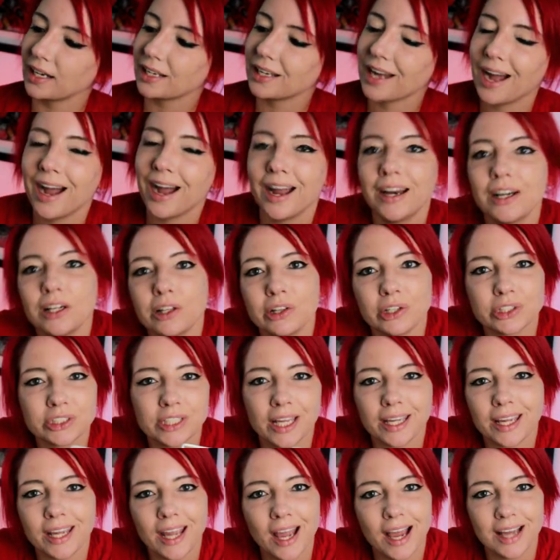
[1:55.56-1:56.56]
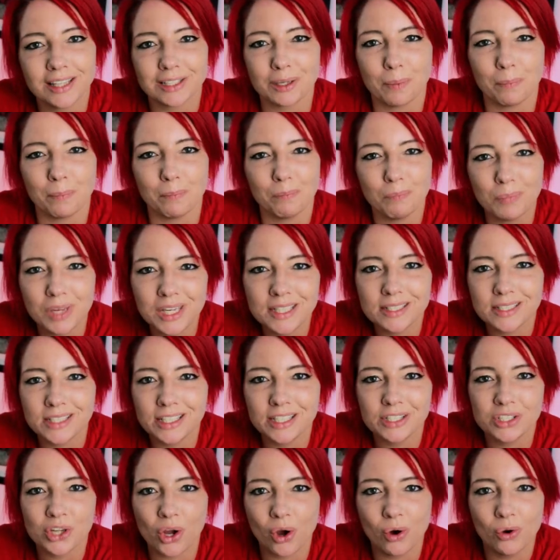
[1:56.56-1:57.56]
it kind of looks like it has a
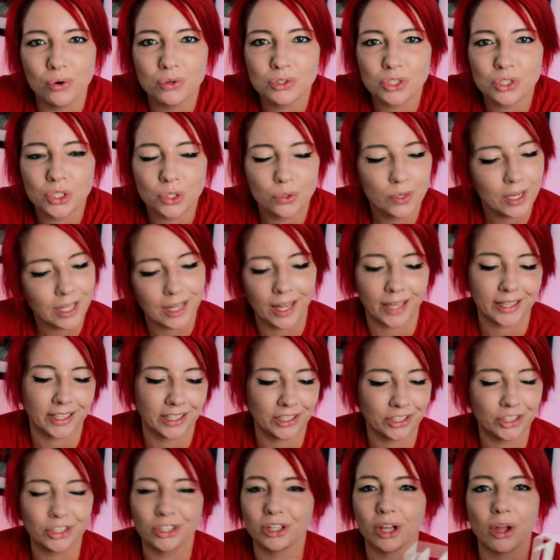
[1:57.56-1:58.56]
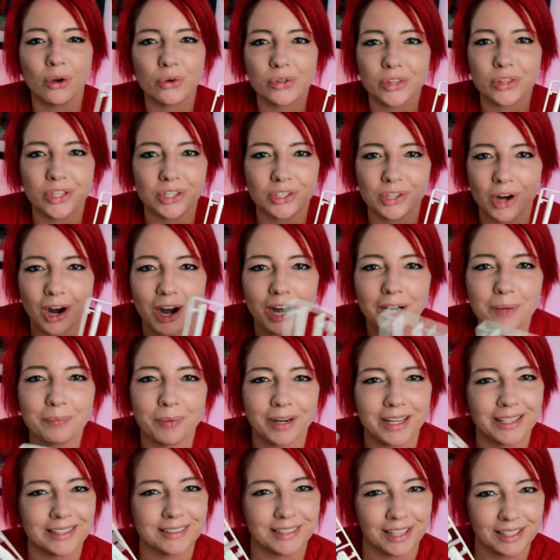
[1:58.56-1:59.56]
minty tone to it, like it could glow in the dark,
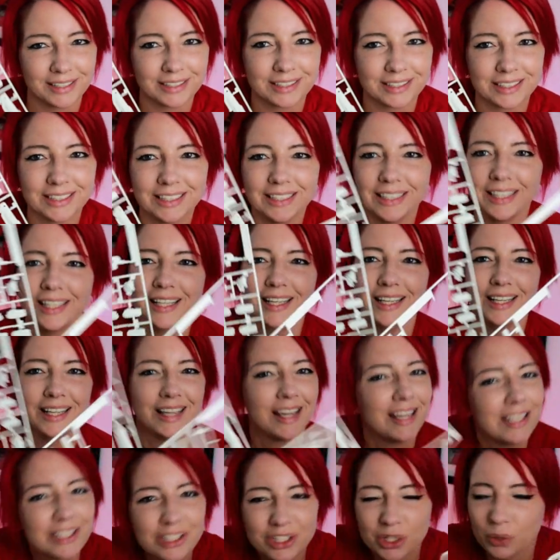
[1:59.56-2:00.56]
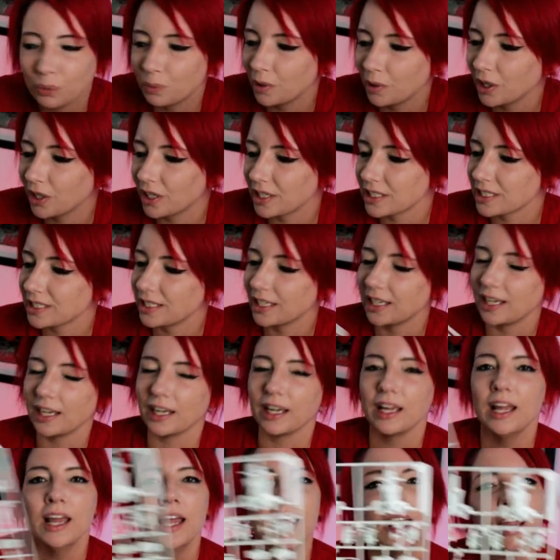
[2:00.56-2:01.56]
but it doesn't. It's the weirdest
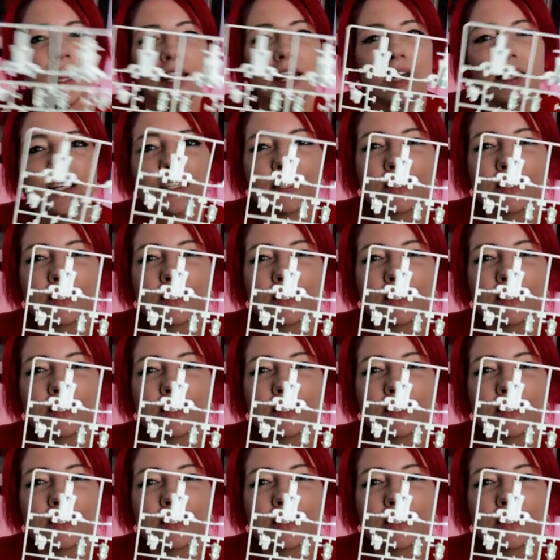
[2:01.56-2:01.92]
thing. It